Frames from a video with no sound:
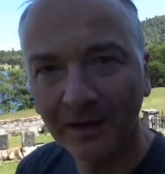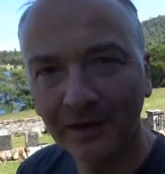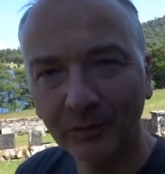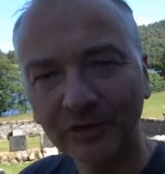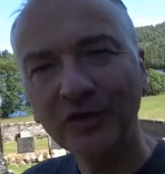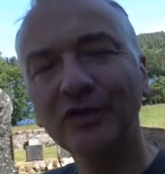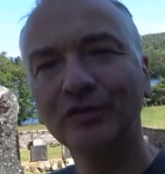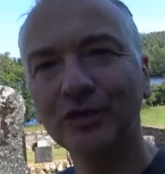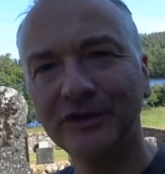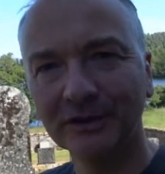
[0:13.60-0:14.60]
We're on the
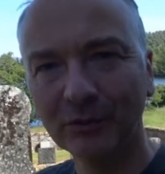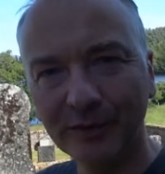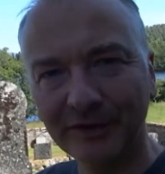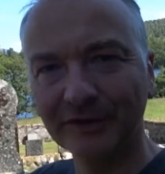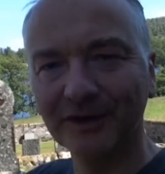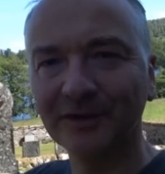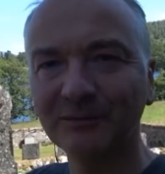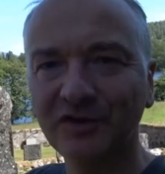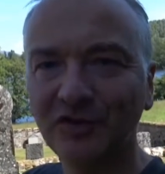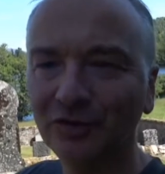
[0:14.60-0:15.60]
road at the moment up
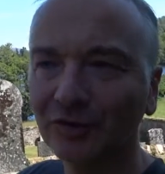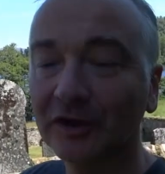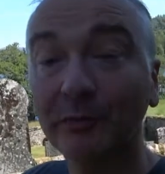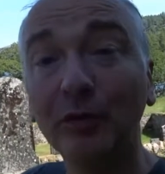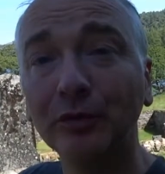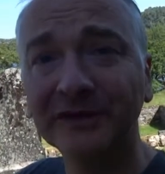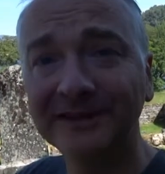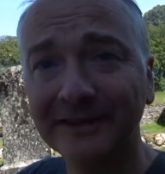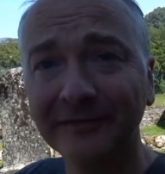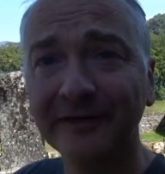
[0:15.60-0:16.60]
to Ullapool to
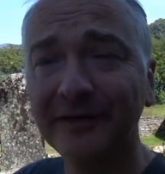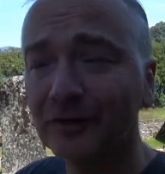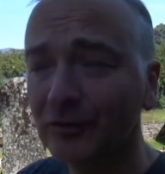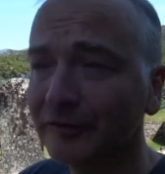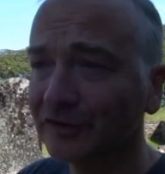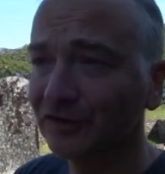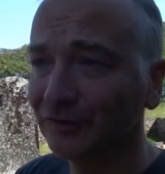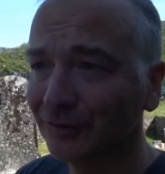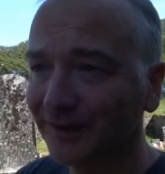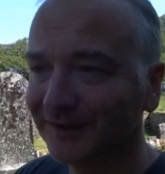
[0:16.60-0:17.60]
take the ferry over to
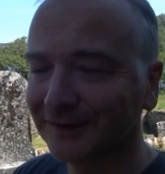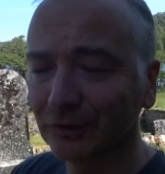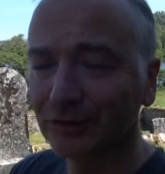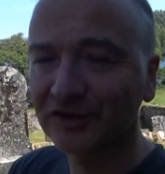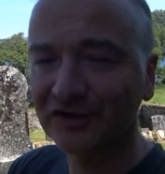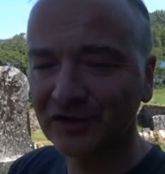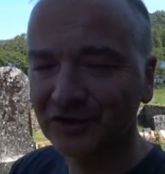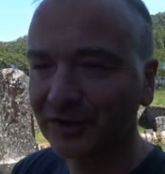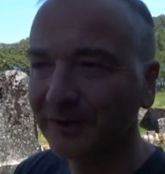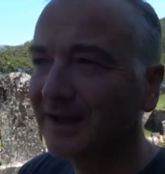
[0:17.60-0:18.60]
Lewis,
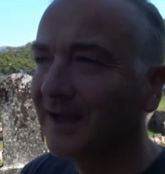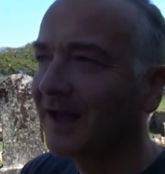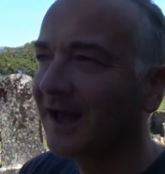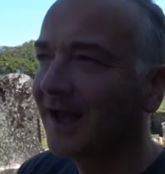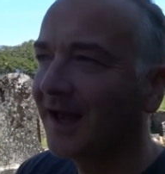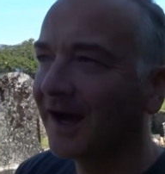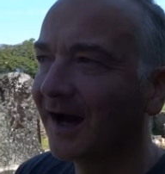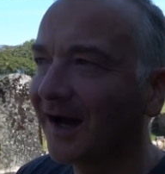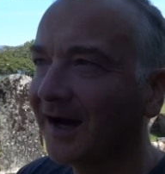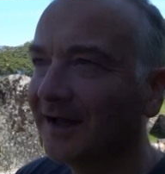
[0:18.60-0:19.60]
Stornoway,
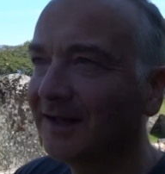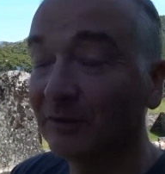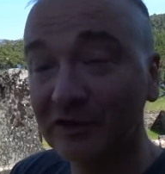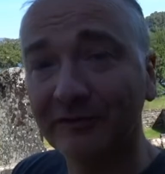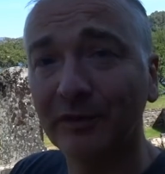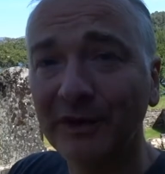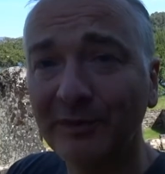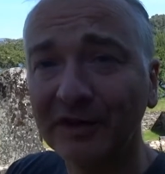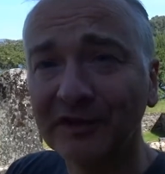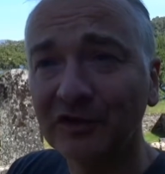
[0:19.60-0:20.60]
and we're just having a wee
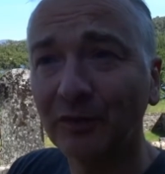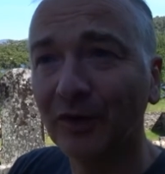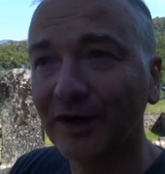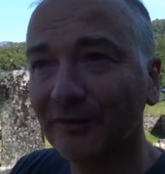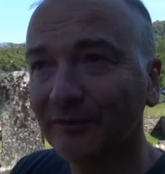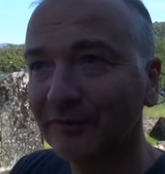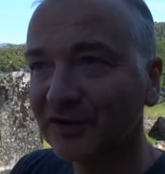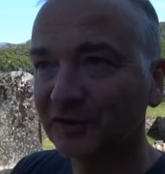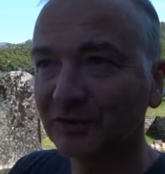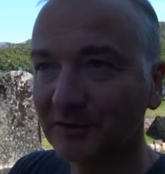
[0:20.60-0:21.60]
picnic spot, and
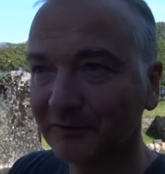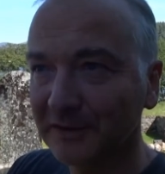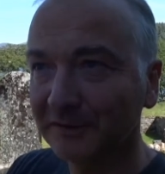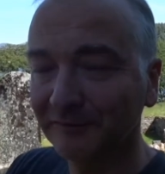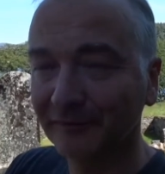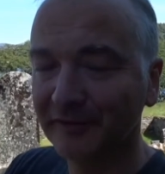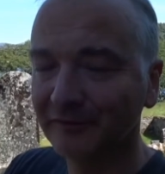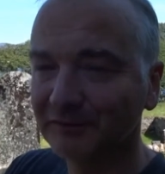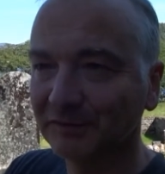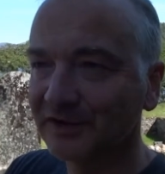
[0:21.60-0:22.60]
this is one of my wee
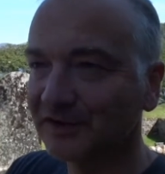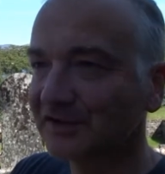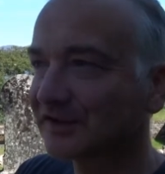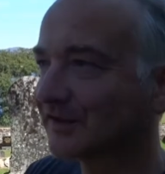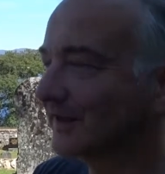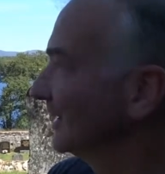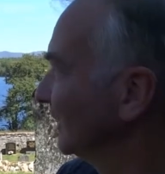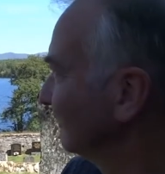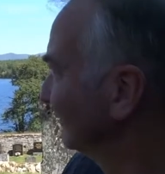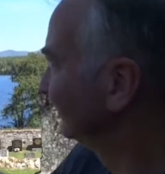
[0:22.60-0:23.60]
favourite places.
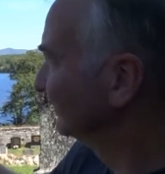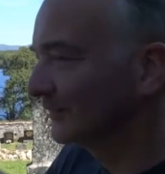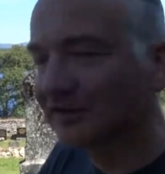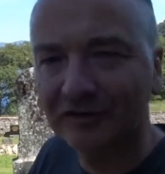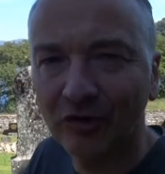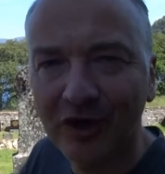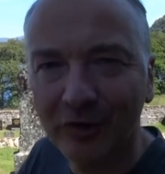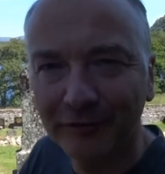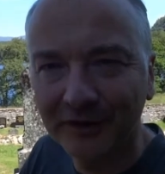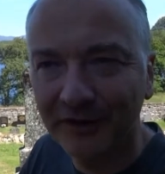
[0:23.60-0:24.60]
This is Loch
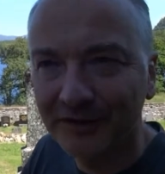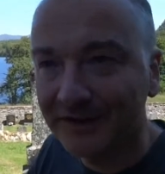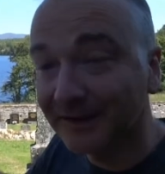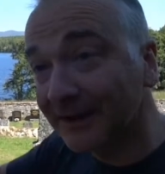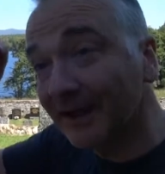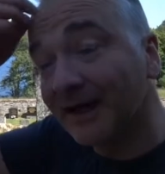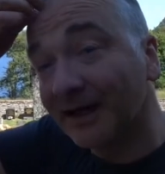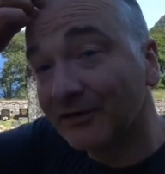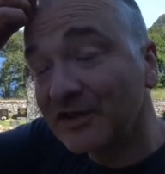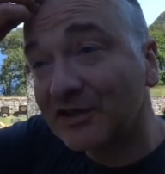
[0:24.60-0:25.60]
Alvie down here, and
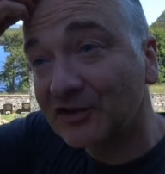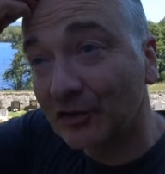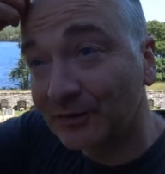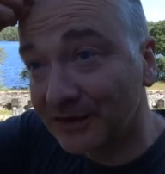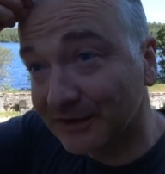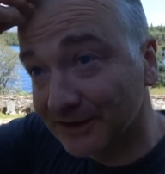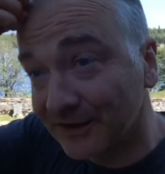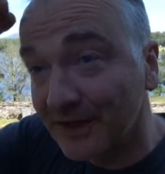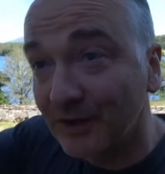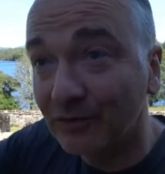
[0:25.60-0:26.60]
the reason I stopped here
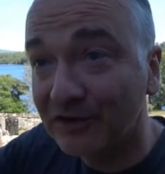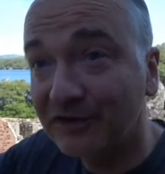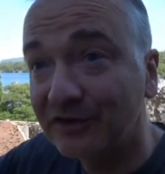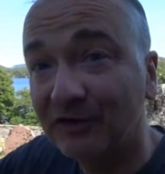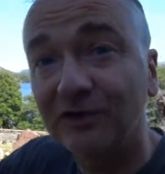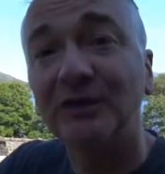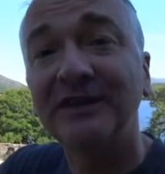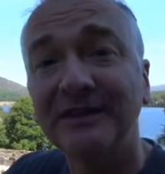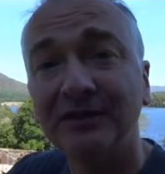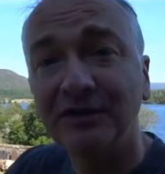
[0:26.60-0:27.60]
was because I wanted
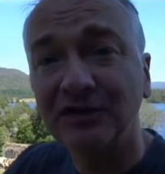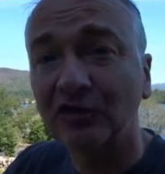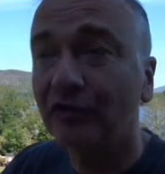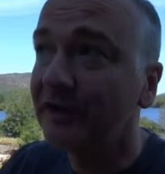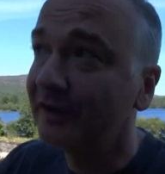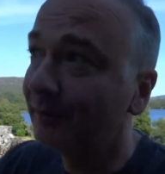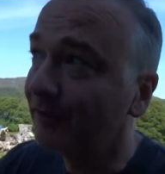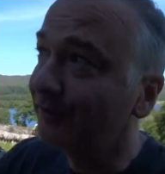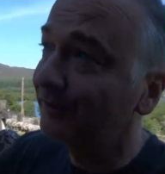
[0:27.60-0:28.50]
to tell you the story about